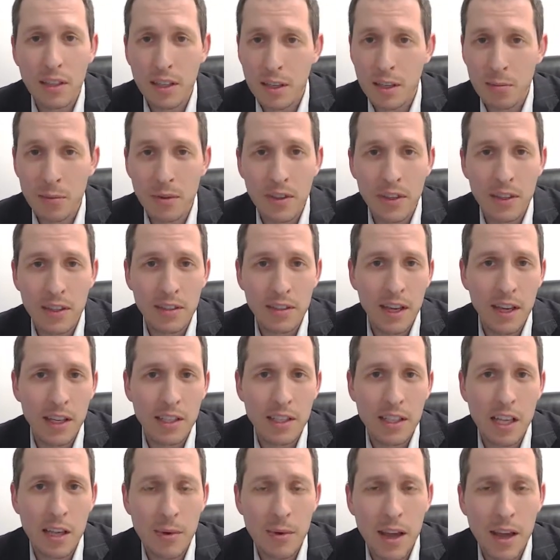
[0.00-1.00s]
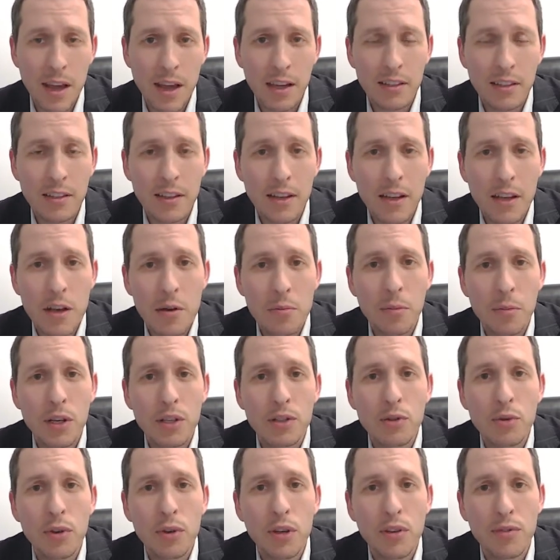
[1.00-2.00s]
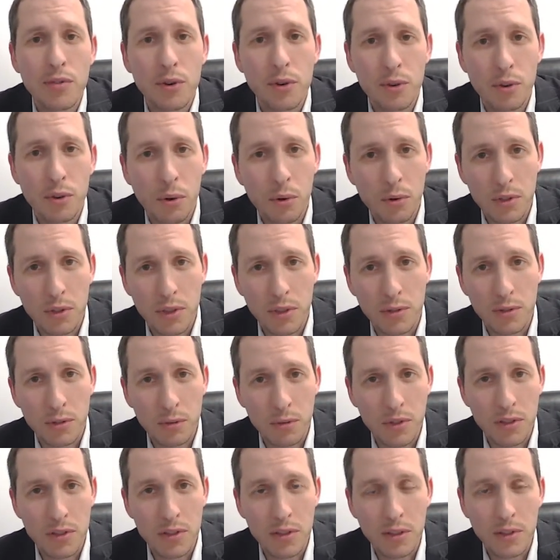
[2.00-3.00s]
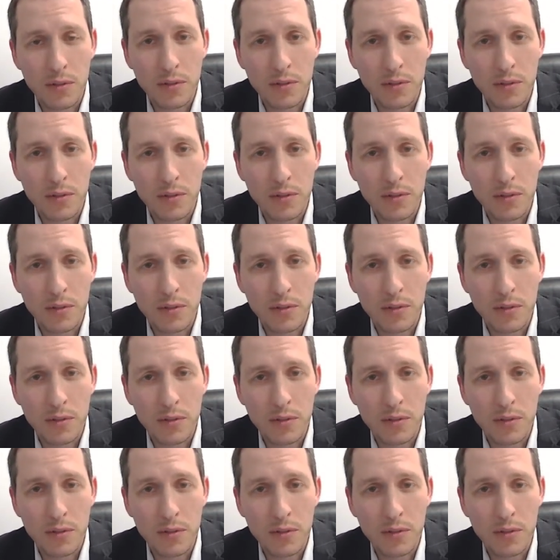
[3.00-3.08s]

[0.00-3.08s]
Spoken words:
can be the exact same act, but he's doing it for a totally different reason.